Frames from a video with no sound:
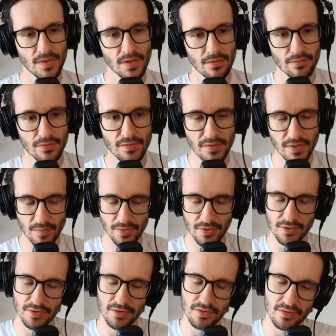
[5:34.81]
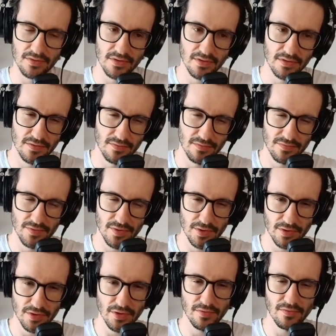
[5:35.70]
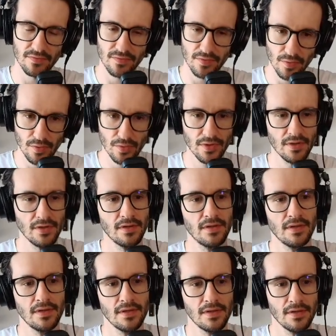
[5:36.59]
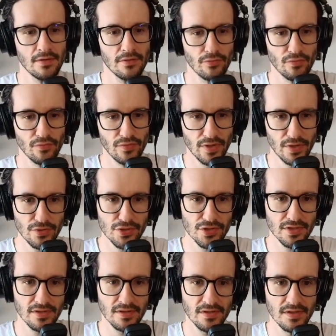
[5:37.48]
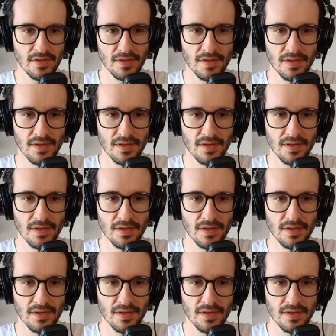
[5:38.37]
with the 0.34 version